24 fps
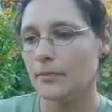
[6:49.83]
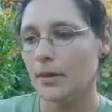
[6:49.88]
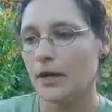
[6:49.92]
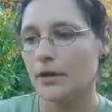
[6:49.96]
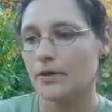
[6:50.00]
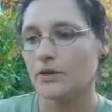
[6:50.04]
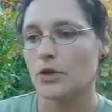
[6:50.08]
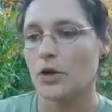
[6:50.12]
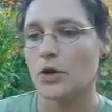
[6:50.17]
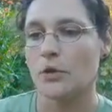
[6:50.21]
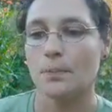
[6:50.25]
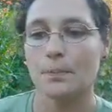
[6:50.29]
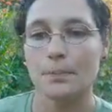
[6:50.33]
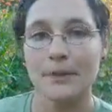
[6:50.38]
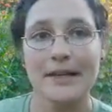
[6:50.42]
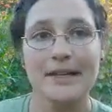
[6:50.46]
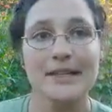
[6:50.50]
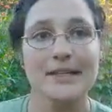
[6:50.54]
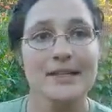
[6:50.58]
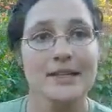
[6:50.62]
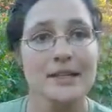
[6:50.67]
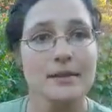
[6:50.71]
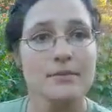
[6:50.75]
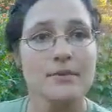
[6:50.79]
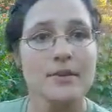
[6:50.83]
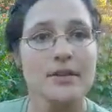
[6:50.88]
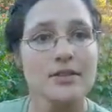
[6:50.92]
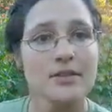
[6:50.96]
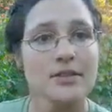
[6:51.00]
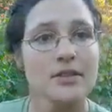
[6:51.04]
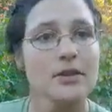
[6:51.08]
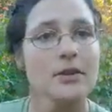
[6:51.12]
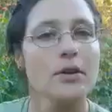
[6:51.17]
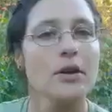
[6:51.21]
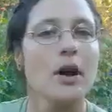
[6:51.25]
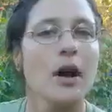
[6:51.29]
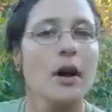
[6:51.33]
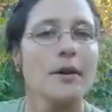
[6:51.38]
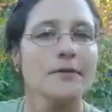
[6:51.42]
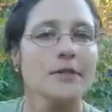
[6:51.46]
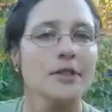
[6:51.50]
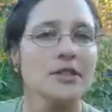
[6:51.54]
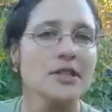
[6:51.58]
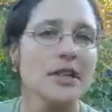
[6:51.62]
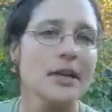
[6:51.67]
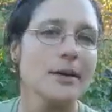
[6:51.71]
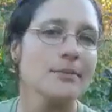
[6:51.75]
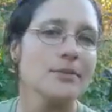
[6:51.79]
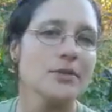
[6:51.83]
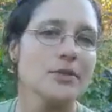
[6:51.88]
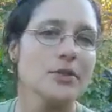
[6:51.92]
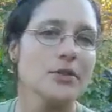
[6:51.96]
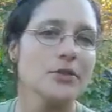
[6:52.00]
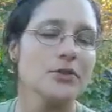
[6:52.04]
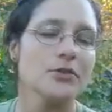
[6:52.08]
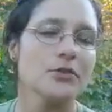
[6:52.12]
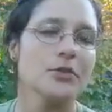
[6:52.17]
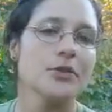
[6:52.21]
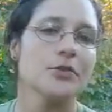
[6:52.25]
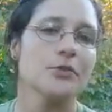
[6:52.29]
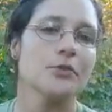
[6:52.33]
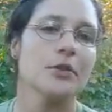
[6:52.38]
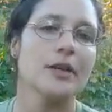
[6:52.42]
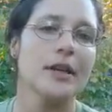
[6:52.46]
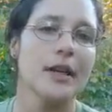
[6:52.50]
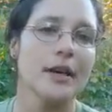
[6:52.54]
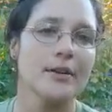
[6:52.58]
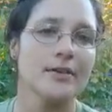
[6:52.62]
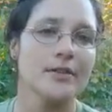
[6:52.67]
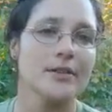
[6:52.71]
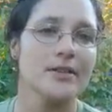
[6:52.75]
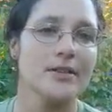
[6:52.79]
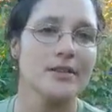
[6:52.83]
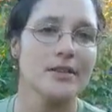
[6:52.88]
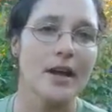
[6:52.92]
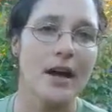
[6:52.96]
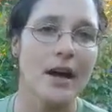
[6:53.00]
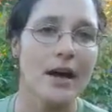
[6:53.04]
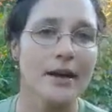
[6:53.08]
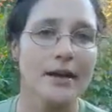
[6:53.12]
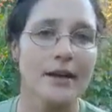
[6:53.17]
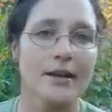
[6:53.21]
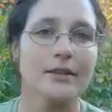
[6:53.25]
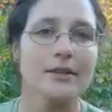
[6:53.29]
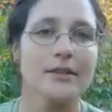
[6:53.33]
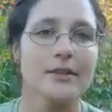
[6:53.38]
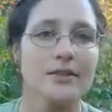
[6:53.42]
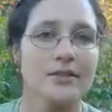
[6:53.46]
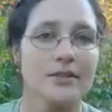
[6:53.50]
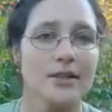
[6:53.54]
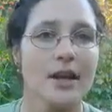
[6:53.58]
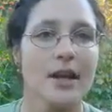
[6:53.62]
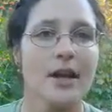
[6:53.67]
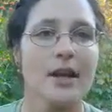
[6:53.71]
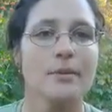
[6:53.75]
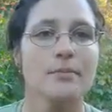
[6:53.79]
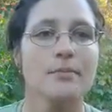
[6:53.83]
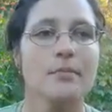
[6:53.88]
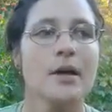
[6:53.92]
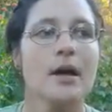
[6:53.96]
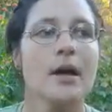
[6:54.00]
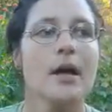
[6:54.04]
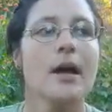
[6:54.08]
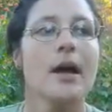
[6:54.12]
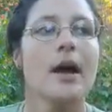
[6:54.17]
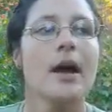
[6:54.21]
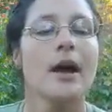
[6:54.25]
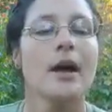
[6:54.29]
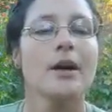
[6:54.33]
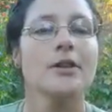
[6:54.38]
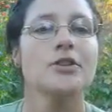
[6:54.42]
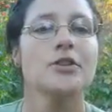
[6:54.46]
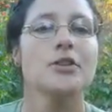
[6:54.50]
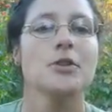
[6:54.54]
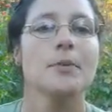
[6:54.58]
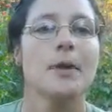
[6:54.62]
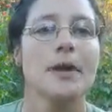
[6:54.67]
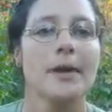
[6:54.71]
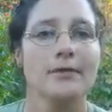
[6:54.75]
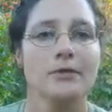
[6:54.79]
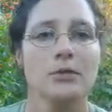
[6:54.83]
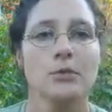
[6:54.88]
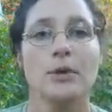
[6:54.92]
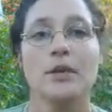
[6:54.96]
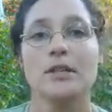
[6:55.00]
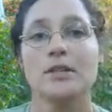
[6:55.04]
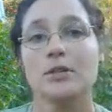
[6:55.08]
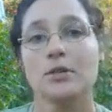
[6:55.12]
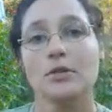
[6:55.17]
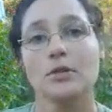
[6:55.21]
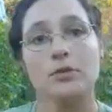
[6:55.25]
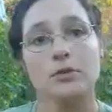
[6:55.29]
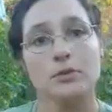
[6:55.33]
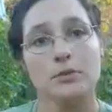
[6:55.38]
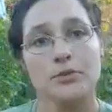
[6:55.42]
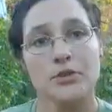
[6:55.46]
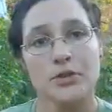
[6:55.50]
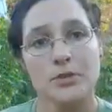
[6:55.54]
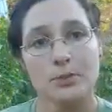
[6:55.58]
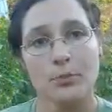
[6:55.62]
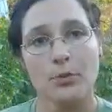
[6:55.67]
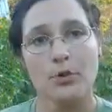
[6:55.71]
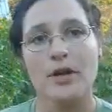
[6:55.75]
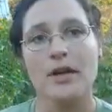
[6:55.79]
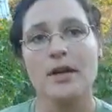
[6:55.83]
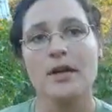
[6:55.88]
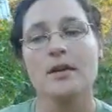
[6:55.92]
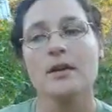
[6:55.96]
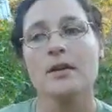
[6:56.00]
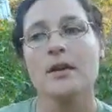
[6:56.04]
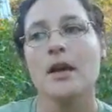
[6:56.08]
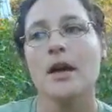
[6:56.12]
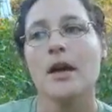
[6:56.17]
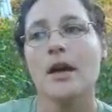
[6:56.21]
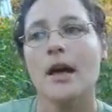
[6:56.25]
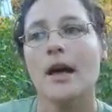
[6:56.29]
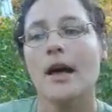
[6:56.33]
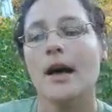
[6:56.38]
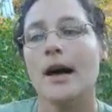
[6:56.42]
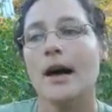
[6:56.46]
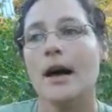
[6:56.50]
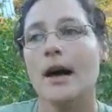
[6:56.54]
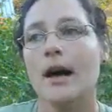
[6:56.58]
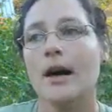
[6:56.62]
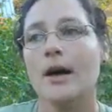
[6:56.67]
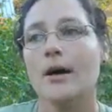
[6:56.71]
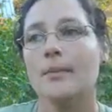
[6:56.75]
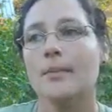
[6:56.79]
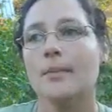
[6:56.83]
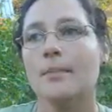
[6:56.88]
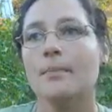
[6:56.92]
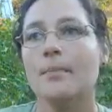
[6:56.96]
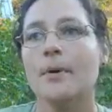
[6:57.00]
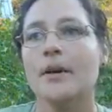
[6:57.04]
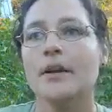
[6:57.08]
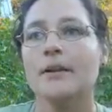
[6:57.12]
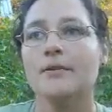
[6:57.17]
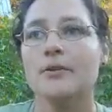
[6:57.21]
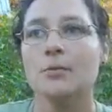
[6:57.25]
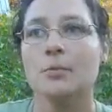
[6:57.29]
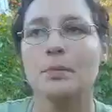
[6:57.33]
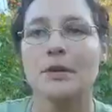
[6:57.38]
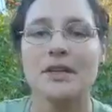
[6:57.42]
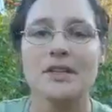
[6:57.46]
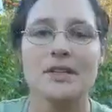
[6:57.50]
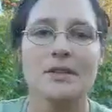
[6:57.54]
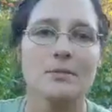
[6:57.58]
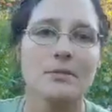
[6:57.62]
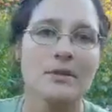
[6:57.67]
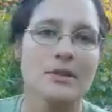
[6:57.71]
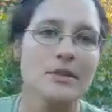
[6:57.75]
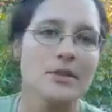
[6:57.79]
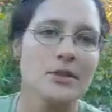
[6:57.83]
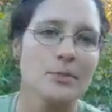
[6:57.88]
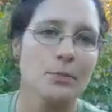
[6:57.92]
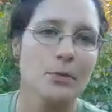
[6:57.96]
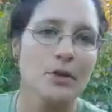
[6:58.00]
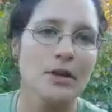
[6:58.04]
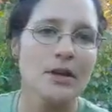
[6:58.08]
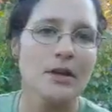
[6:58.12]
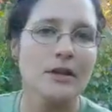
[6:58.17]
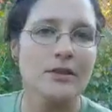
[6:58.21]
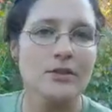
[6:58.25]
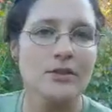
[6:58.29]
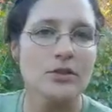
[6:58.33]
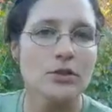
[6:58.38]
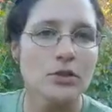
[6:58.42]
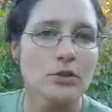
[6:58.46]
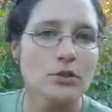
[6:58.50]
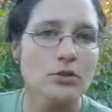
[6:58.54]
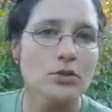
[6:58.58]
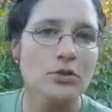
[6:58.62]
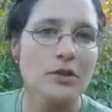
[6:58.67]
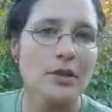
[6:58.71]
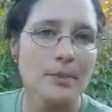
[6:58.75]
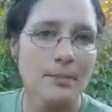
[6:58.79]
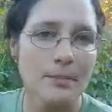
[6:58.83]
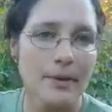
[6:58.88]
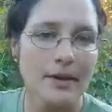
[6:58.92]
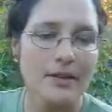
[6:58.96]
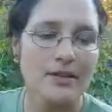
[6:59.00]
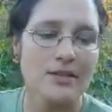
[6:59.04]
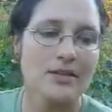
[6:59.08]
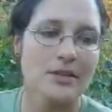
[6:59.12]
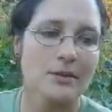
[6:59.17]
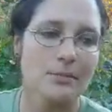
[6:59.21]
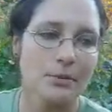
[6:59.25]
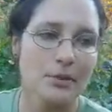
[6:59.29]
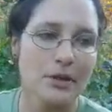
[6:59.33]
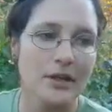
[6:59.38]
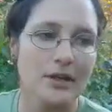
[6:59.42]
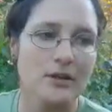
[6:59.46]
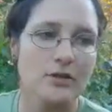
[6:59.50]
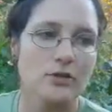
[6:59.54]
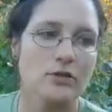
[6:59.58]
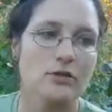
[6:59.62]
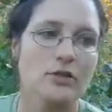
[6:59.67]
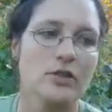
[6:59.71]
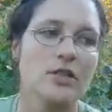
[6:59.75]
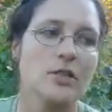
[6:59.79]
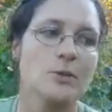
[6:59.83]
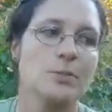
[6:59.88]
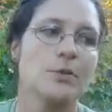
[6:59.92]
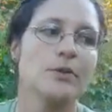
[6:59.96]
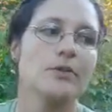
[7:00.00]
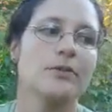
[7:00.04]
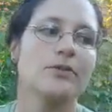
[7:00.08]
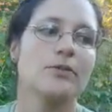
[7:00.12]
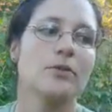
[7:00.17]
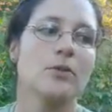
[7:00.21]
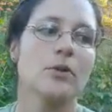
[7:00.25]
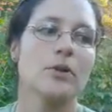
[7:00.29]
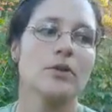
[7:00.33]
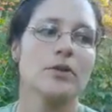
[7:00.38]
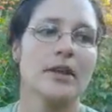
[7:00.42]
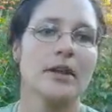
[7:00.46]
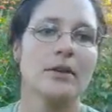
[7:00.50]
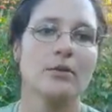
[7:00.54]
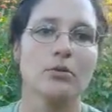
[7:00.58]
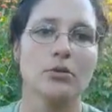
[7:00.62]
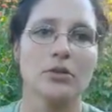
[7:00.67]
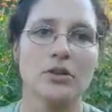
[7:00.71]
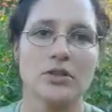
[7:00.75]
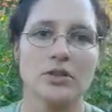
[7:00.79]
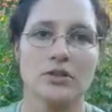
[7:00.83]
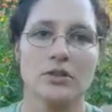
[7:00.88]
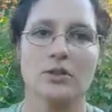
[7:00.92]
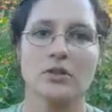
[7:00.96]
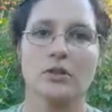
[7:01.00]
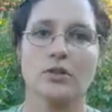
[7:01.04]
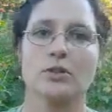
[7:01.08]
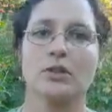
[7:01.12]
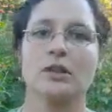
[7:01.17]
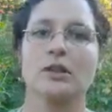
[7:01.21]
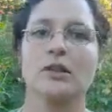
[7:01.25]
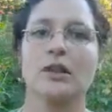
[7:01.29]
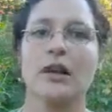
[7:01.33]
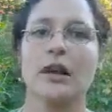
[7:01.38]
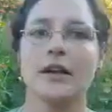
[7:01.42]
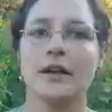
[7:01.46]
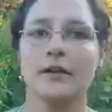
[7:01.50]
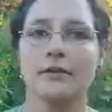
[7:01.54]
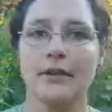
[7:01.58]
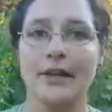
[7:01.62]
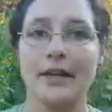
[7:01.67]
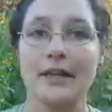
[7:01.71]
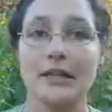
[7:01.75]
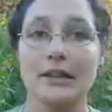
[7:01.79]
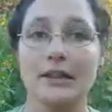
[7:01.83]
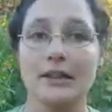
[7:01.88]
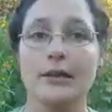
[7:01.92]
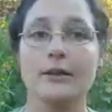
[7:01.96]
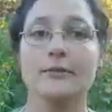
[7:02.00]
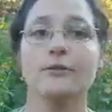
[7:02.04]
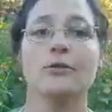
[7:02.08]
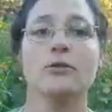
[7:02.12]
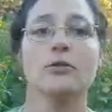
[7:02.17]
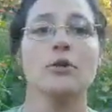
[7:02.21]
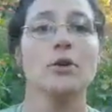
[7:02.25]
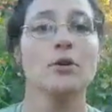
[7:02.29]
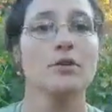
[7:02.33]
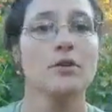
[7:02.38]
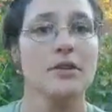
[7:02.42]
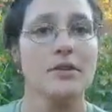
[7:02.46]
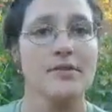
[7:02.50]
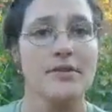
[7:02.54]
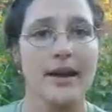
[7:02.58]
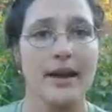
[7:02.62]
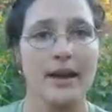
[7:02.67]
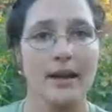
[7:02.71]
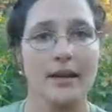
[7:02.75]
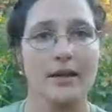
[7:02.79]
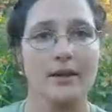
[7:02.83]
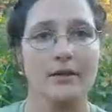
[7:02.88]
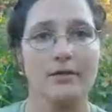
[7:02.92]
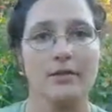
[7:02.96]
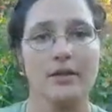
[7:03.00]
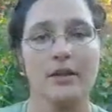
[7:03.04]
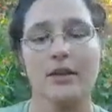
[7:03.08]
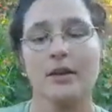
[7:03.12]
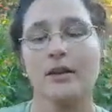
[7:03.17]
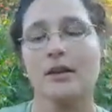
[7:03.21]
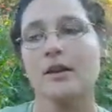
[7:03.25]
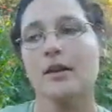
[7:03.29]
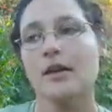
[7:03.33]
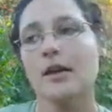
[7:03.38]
So planting them this year, oftentimes nurseries run out of stock at this time, so you might have to wait till spring. But if you plant them in the spring, it's usually best to plant trees before they really start doing a lot of like leaf growth and that kind of thing,